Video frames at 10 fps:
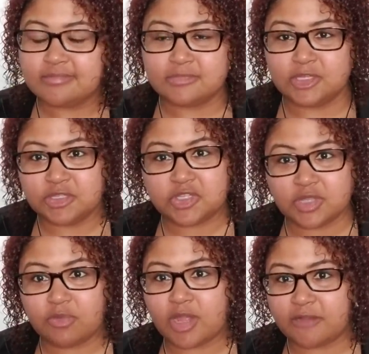
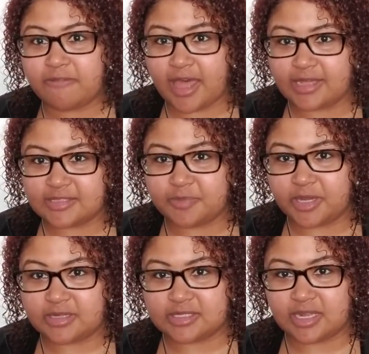Usually red flags of
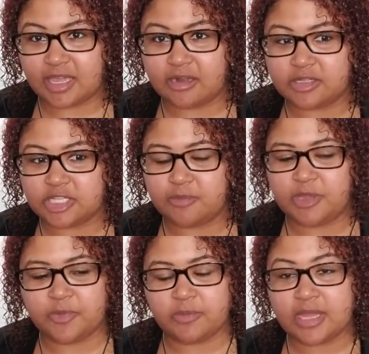parasitic energy.
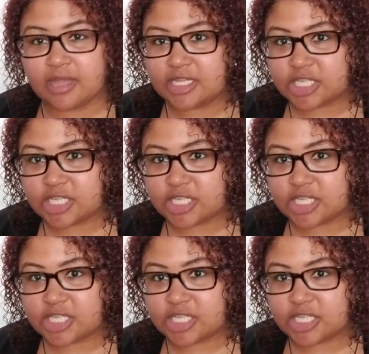People might lash